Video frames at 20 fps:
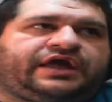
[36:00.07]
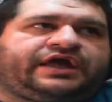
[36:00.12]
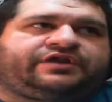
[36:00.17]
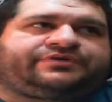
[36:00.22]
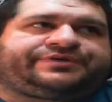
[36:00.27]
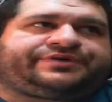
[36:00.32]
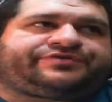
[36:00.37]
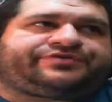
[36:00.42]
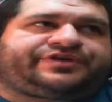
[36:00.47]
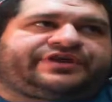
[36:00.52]
how
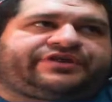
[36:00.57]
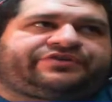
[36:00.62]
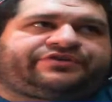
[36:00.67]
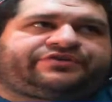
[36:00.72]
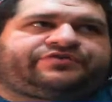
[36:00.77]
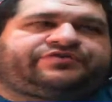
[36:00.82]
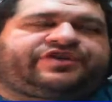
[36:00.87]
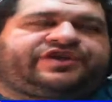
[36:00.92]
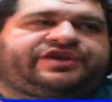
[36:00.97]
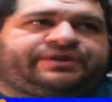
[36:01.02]
do I say
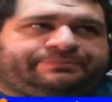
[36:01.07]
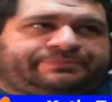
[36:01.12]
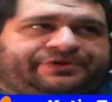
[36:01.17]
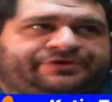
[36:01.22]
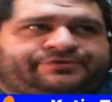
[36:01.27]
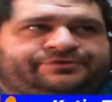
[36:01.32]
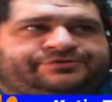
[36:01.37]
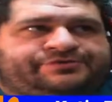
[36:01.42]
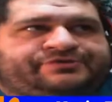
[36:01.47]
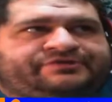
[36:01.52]
this, get
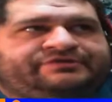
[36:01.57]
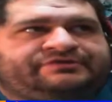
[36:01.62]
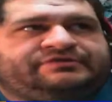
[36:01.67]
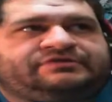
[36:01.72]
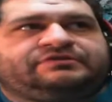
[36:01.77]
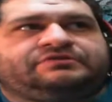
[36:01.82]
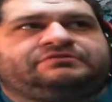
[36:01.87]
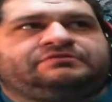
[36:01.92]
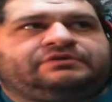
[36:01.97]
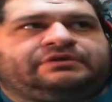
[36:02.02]
abused
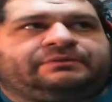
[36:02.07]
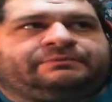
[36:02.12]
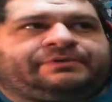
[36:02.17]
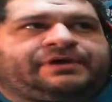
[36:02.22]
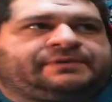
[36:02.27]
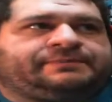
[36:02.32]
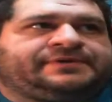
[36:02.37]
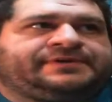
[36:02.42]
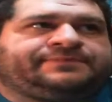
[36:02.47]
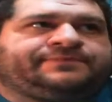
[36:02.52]

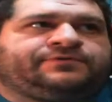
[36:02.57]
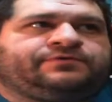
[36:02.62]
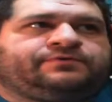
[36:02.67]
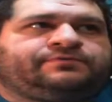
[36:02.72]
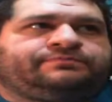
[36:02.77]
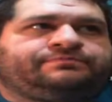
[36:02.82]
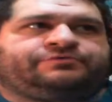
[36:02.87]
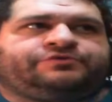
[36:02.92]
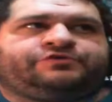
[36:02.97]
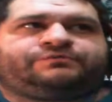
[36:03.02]
by
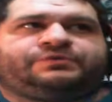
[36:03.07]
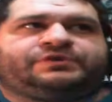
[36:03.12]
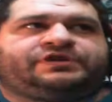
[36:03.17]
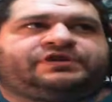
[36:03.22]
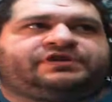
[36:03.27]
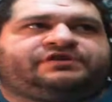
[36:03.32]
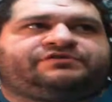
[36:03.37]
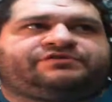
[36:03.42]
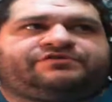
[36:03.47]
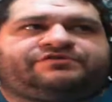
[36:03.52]
people just
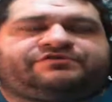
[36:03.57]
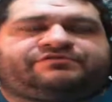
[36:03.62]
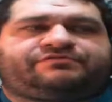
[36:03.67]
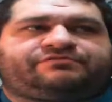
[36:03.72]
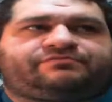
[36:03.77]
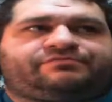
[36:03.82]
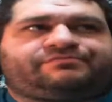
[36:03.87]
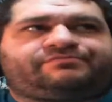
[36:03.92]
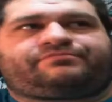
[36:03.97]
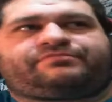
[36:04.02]

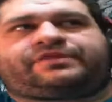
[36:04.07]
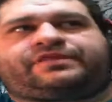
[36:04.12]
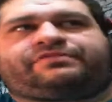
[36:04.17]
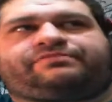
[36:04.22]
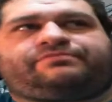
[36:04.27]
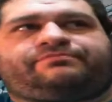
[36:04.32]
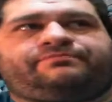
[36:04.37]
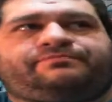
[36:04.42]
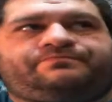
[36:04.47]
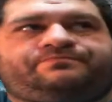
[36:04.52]
because
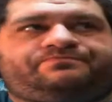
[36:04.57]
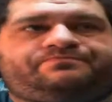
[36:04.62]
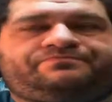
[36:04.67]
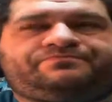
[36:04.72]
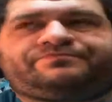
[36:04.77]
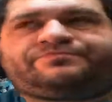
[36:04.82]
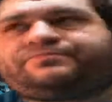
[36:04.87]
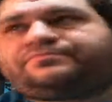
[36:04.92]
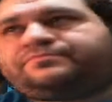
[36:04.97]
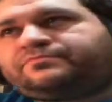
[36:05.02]

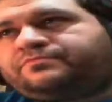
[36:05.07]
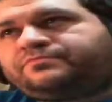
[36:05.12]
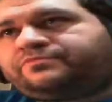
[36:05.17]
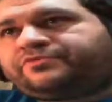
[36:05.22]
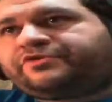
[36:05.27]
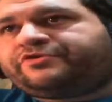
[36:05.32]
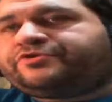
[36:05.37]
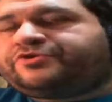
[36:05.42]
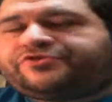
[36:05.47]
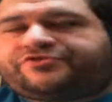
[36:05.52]

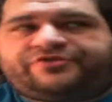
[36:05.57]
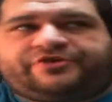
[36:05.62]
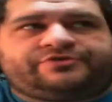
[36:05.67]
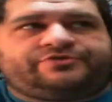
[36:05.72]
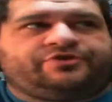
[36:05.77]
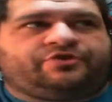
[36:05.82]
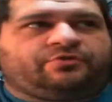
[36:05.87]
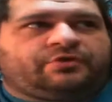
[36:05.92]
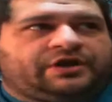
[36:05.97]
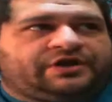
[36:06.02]
there is no
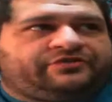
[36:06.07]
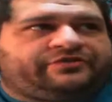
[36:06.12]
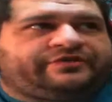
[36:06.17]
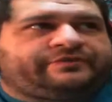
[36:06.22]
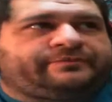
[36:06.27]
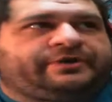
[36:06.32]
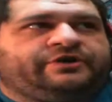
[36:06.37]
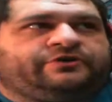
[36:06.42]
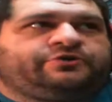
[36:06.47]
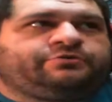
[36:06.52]
nuance in
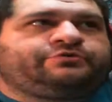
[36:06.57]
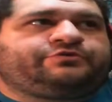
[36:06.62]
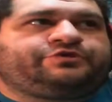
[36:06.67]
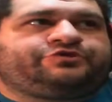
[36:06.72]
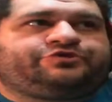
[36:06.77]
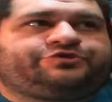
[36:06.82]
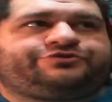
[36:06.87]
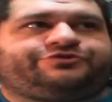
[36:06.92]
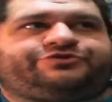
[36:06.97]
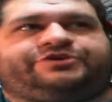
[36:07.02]
the paranormal.
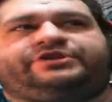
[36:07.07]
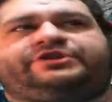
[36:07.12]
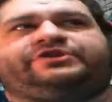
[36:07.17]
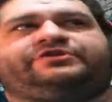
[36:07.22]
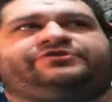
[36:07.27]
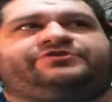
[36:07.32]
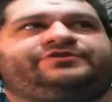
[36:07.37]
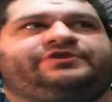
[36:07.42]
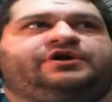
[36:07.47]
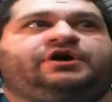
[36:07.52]
What you've seen
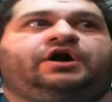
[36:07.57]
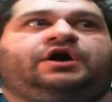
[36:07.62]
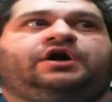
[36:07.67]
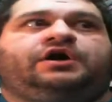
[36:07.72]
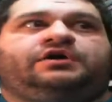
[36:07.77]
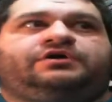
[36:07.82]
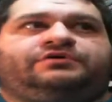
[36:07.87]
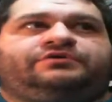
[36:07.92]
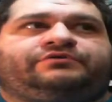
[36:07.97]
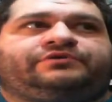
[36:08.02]
is,
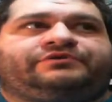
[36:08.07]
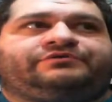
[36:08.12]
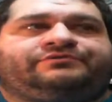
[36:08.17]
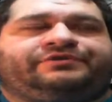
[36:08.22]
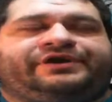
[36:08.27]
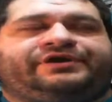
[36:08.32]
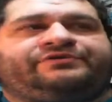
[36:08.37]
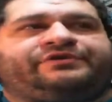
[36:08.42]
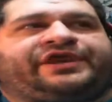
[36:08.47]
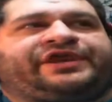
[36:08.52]

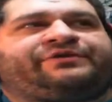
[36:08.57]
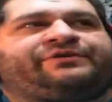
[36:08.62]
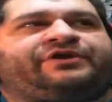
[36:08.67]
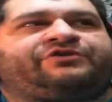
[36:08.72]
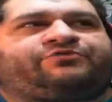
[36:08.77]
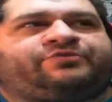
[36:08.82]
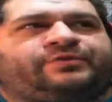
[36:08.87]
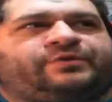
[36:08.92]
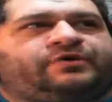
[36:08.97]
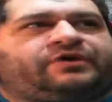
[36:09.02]
well,
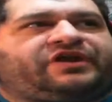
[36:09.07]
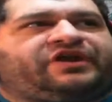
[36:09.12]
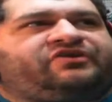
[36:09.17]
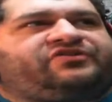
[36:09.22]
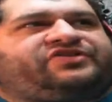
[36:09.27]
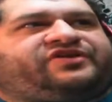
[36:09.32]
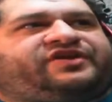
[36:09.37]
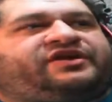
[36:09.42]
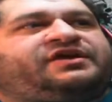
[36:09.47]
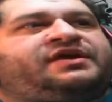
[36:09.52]
anyways, we won't go
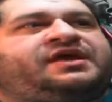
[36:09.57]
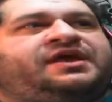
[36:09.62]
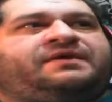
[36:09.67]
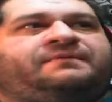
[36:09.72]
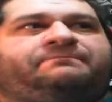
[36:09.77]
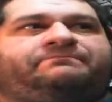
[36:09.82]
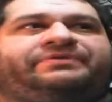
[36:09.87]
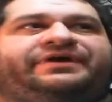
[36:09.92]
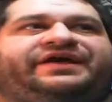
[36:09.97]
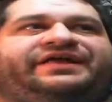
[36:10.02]
there.
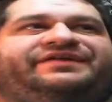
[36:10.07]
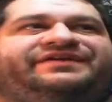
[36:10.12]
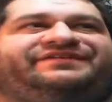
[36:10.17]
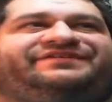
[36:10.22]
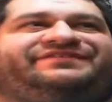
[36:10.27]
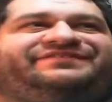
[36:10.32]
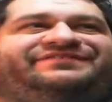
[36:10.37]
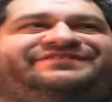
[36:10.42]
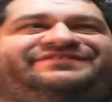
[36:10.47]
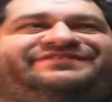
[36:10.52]
But,
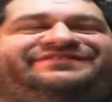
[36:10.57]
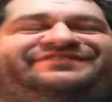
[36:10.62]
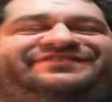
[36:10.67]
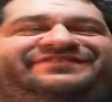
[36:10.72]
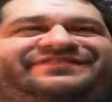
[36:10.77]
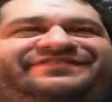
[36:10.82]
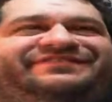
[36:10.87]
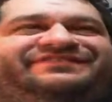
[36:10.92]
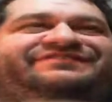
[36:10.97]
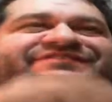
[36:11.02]

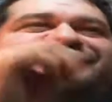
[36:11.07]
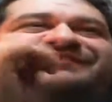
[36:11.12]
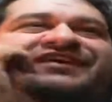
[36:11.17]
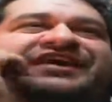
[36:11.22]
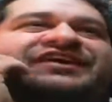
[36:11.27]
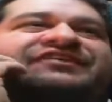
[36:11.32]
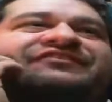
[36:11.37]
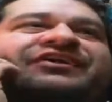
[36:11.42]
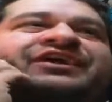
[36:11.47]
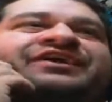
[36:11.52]

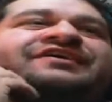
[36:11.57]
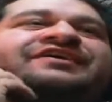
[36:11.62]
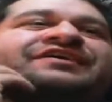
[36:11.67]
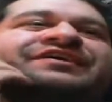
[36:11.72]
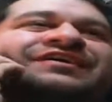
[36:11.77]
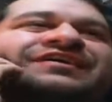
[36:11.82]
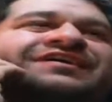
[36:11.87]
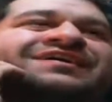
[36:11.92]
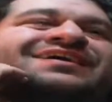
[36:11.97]
right, like,